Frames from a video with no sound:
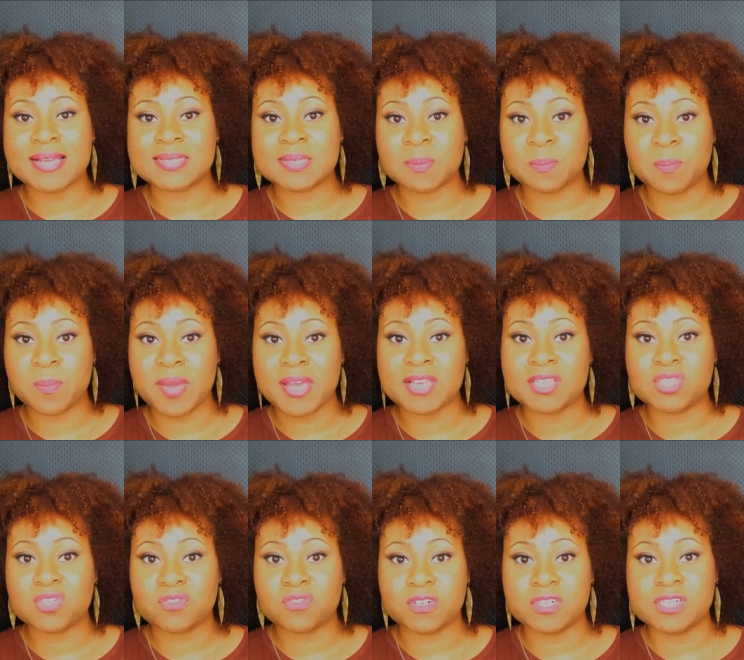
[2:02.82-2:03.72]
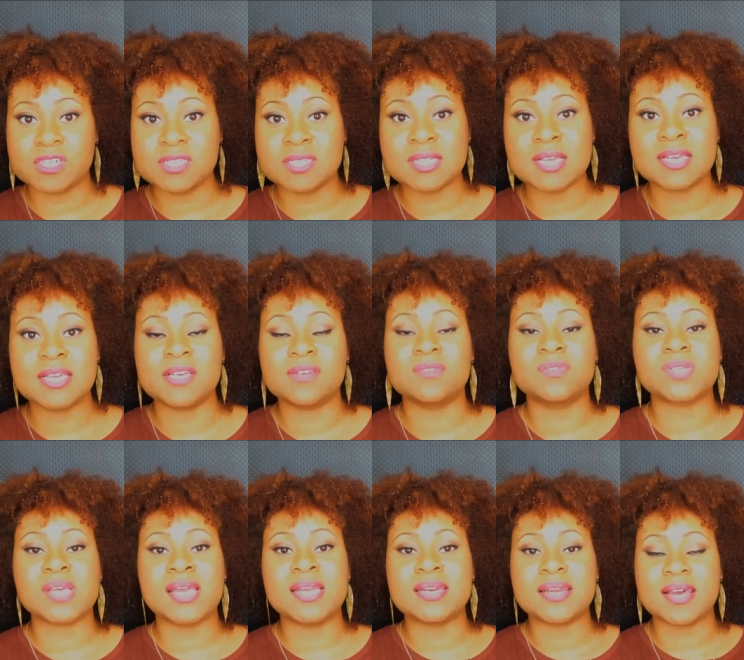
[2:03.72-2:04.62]
as a base first, it gives
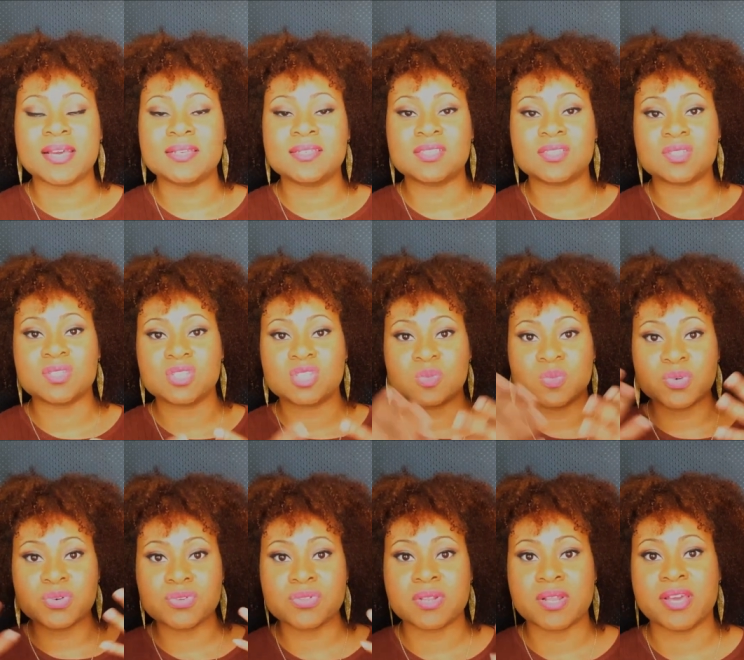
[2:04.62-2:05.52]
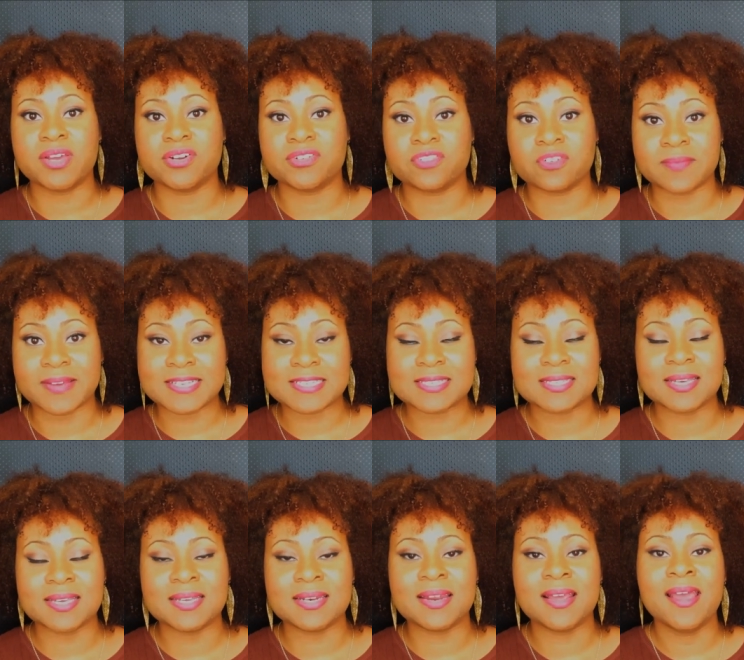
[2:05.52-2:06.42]
a nice smooth layer for my
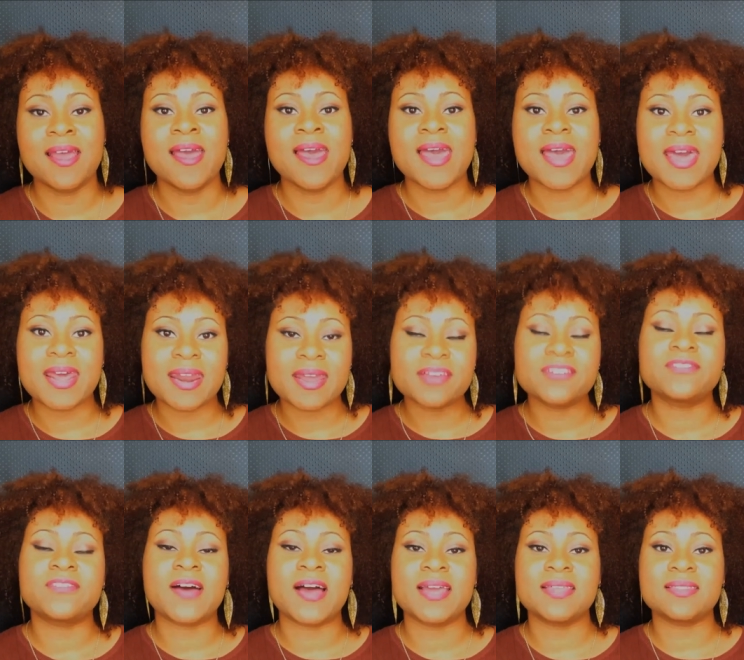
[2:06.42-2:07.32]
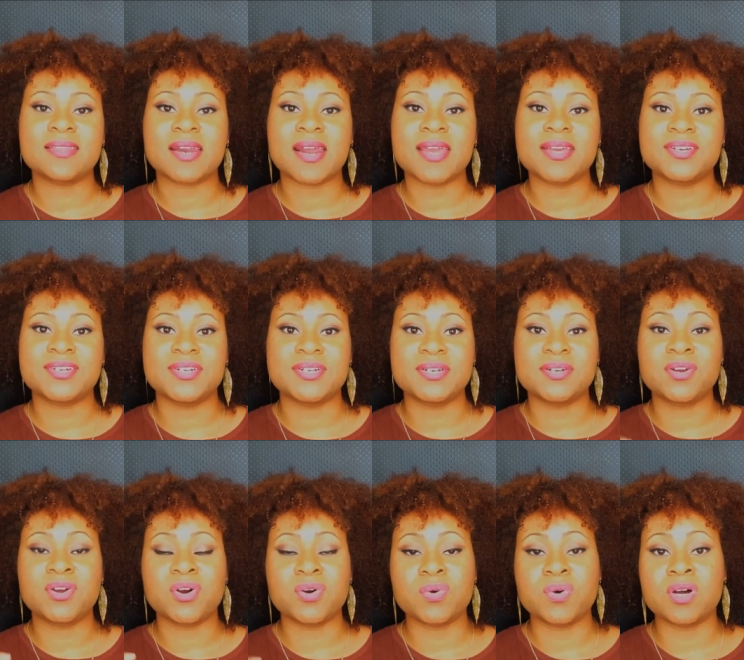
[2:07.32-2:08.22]
skin, and I find that I can
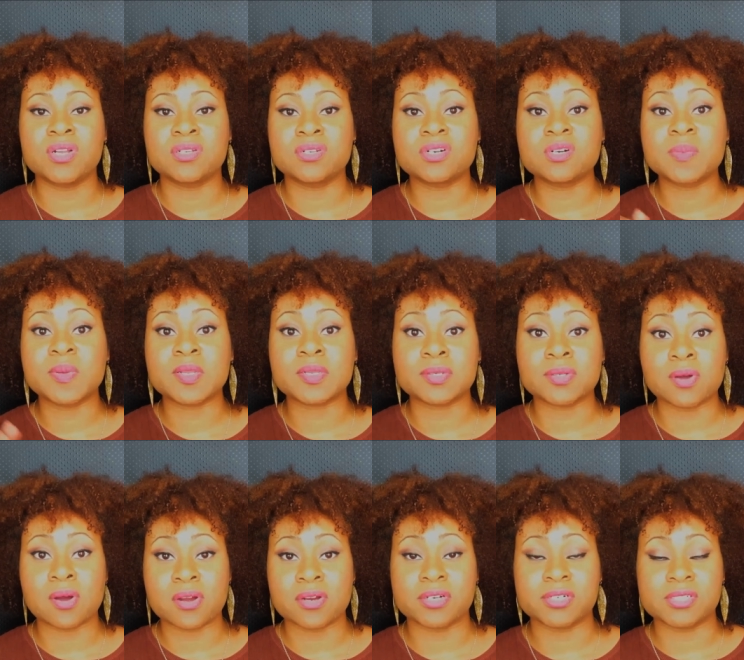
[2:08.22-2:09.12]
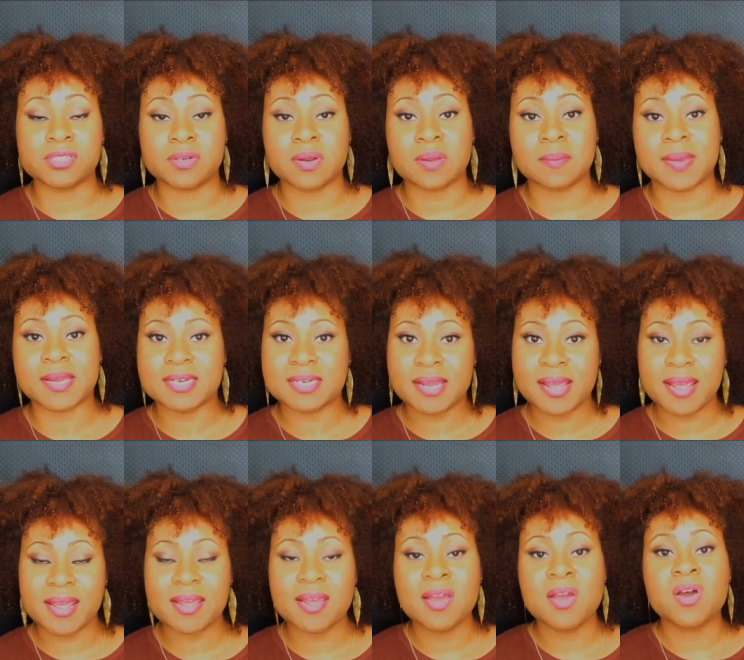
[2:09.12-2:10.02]
go a little bit longer during my
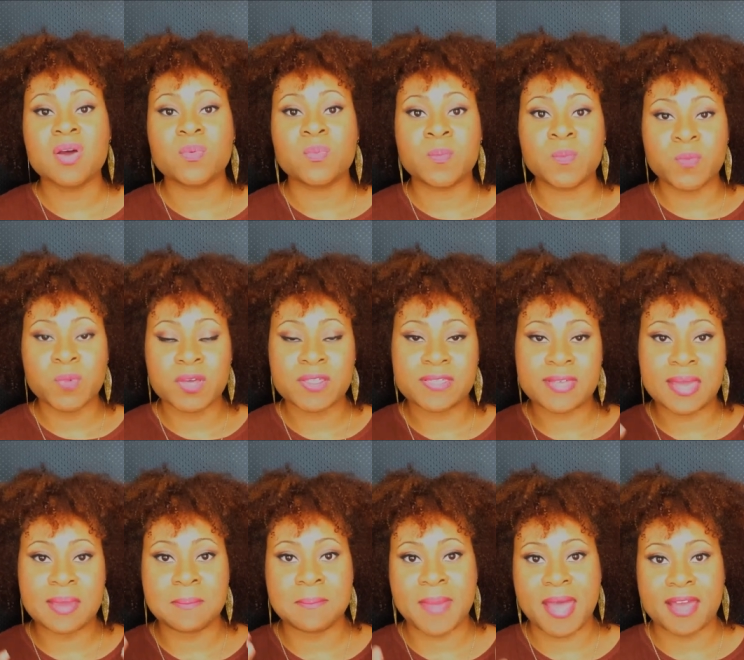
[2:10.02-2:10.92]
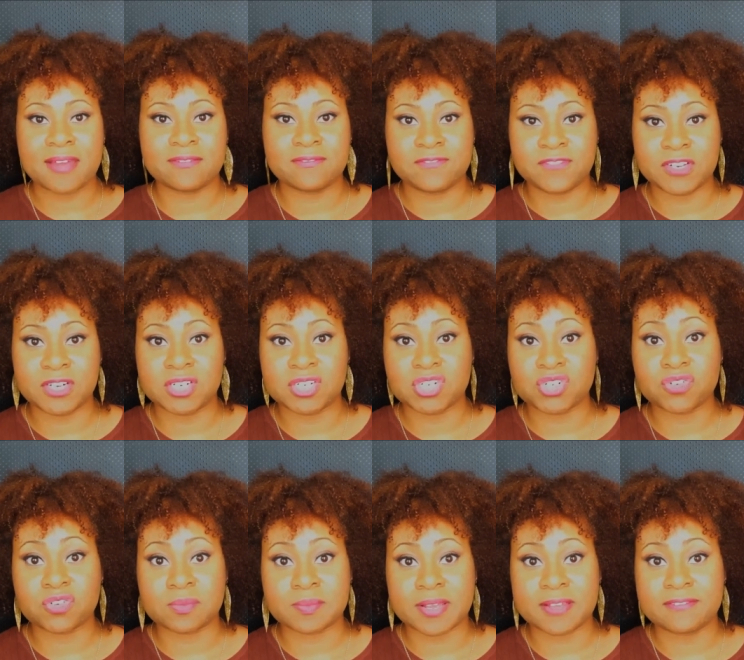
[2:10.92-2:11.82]
day with a matte finish
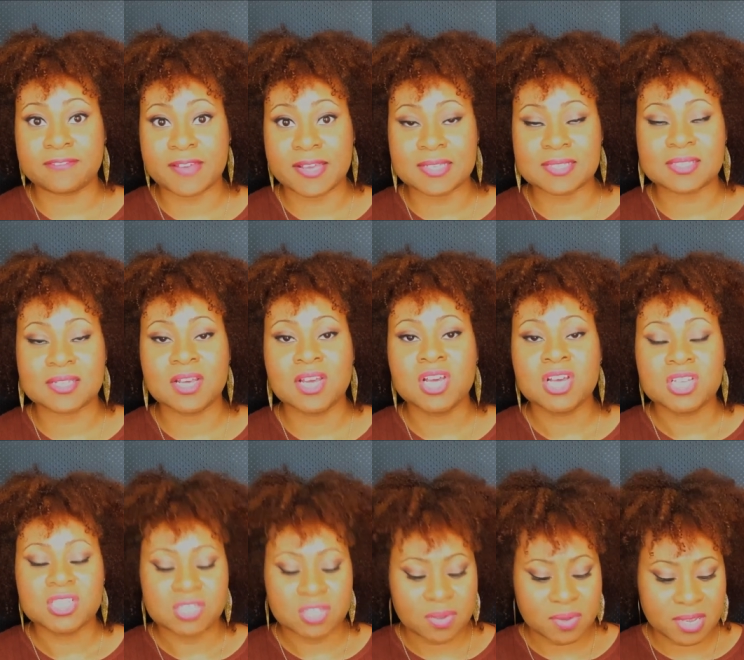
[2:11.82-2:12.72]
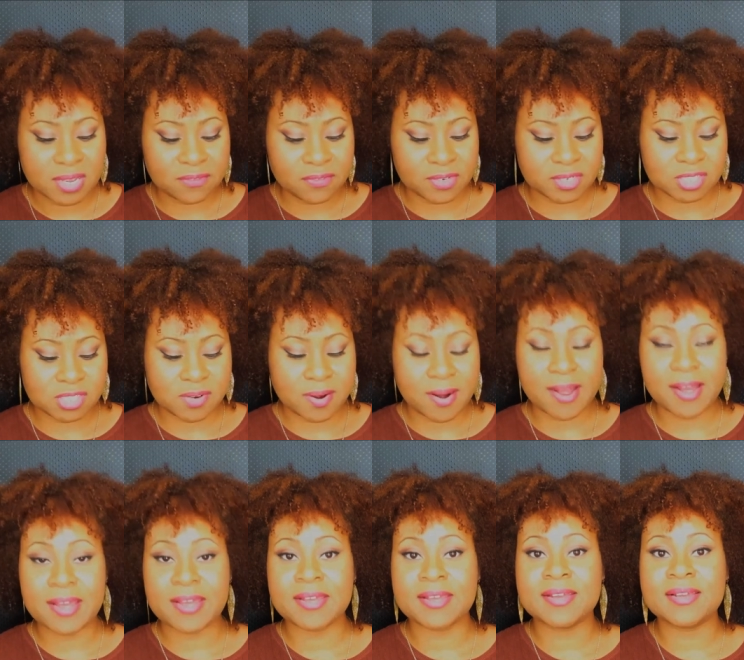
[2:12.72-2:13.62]
for my face. So give it a
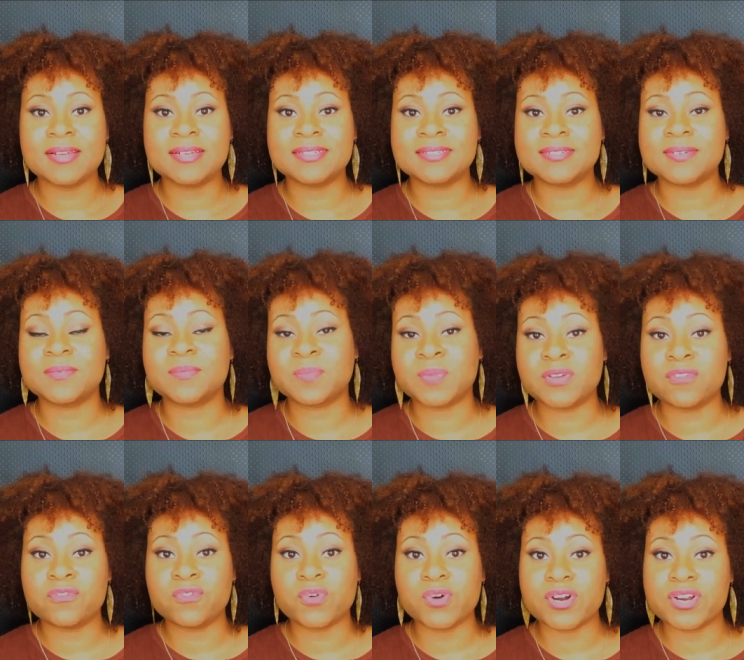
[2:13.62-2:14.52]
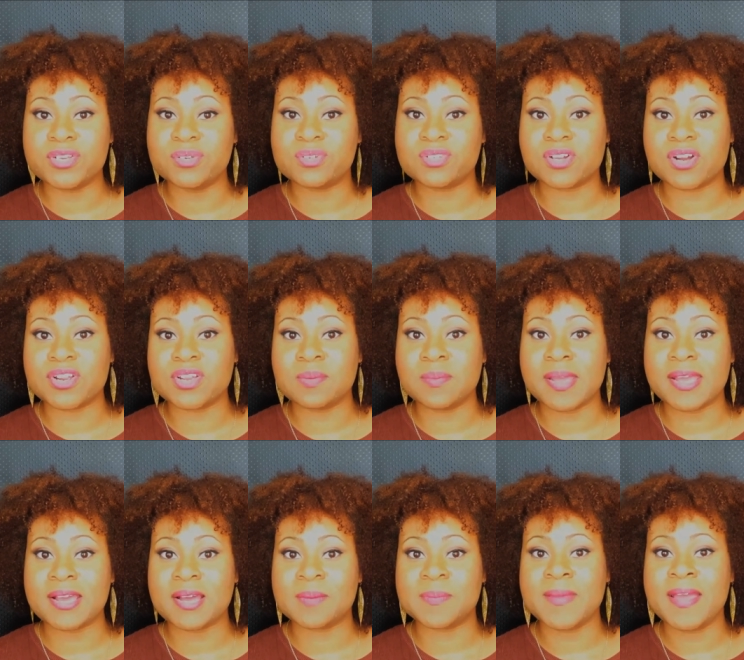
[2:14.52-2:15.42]
try before you start your
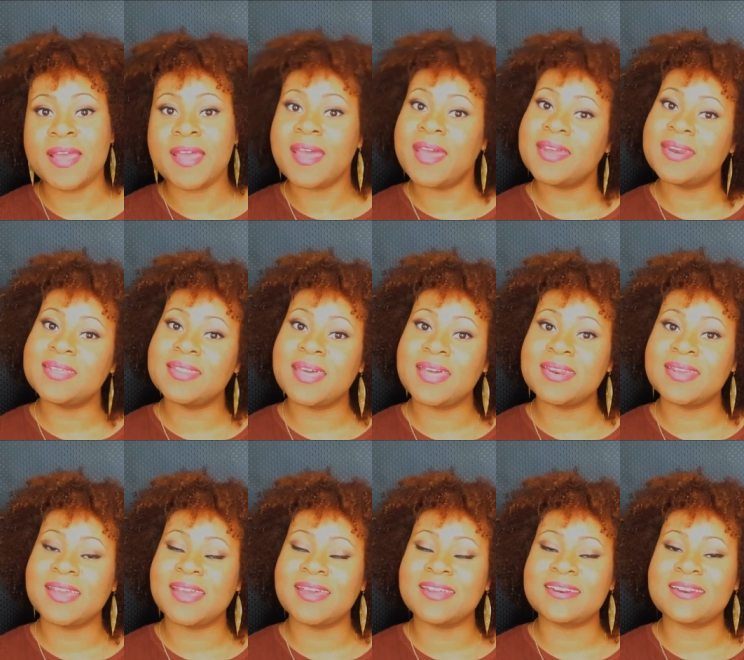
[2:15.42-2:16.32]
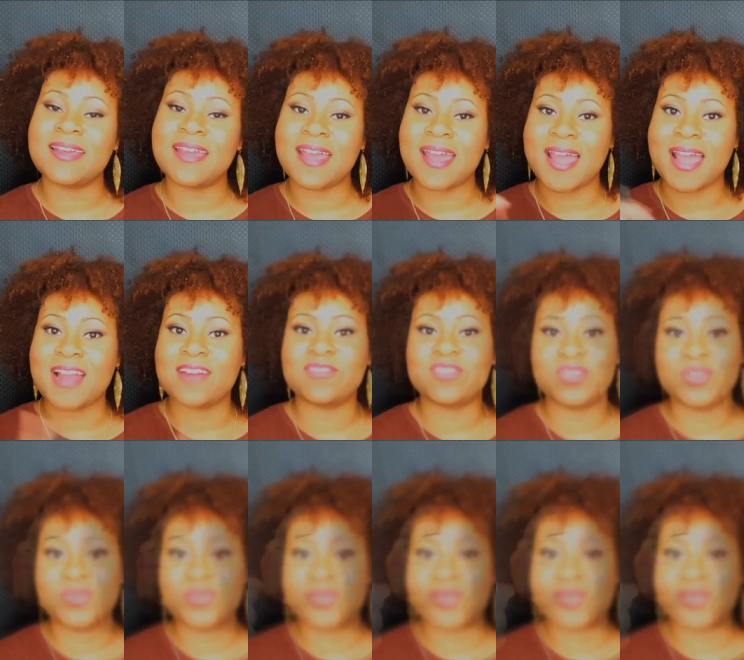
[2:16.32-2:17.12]
makeup, and then again after you